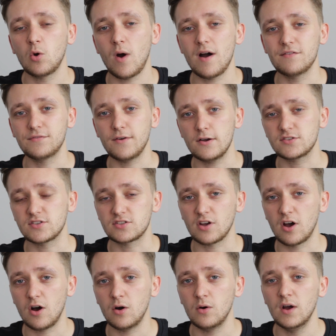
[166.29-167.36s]
Quite a
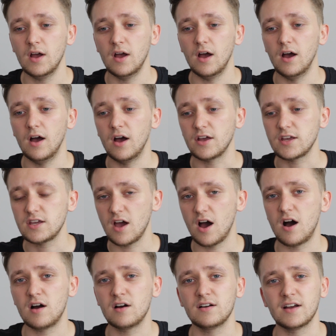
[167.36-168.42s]
versatile,
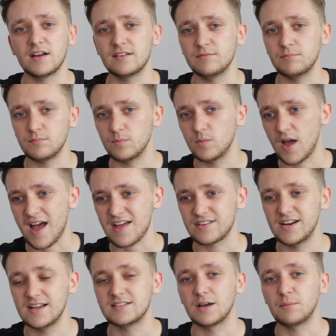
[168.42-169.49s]
young and
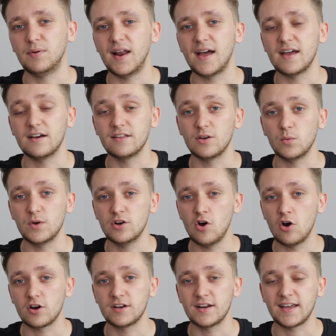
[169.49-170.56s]
athletic player that we're
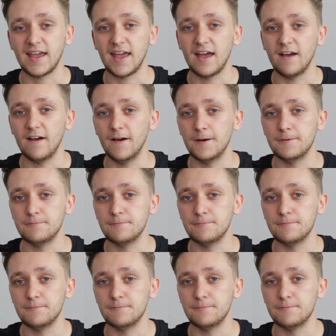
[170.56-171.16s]
not going to get.